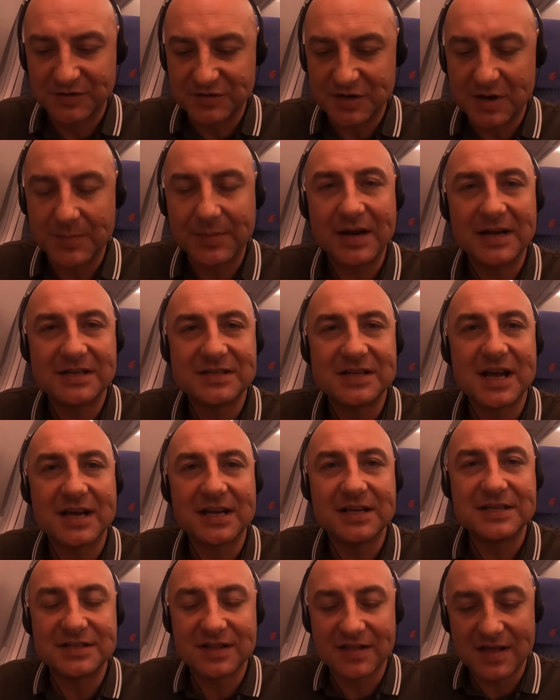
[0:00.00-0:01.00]
So I'm going to tuck
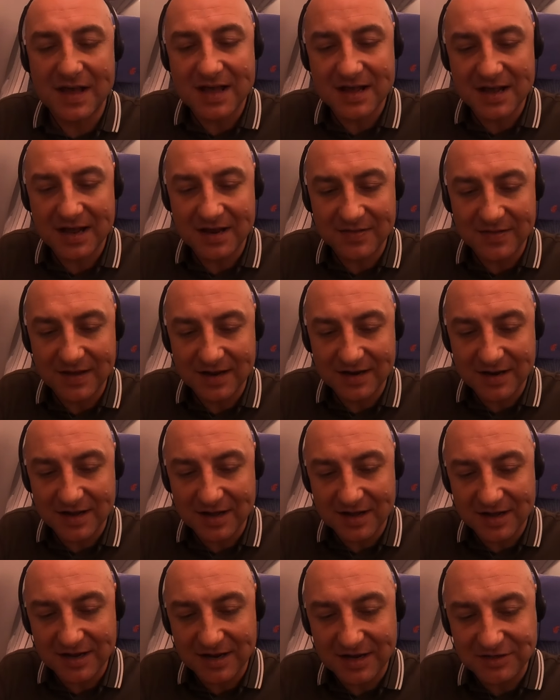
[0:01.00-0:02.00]
into that, and then
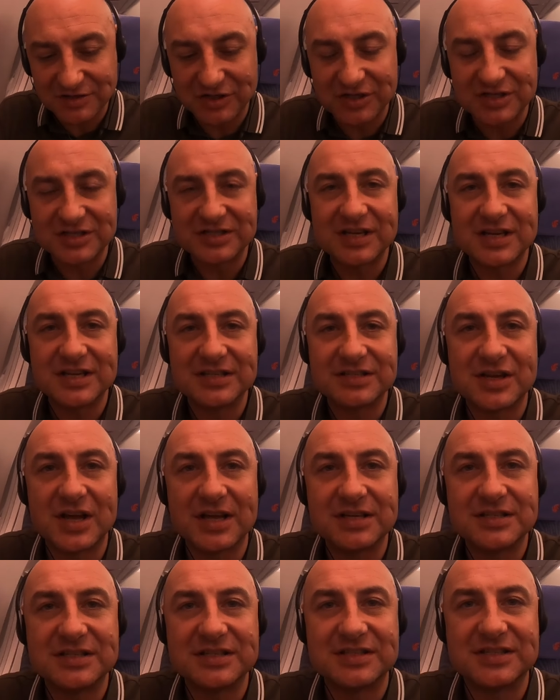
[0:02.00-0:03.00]
as you can see, it's a
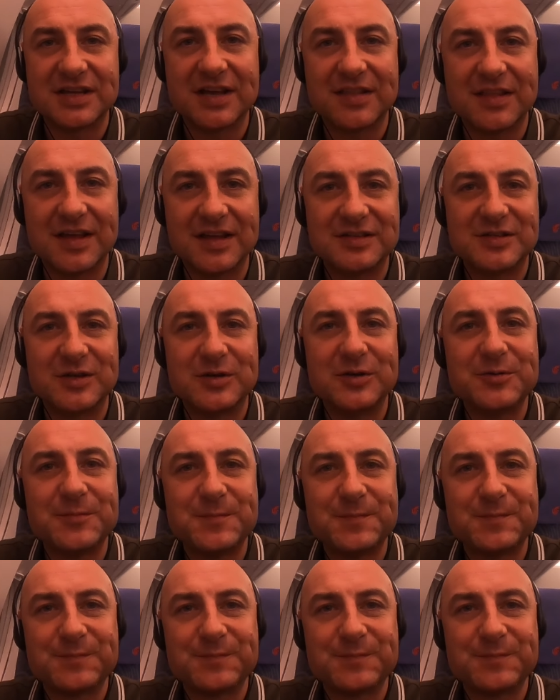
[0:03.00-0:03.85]
nice dessert there too.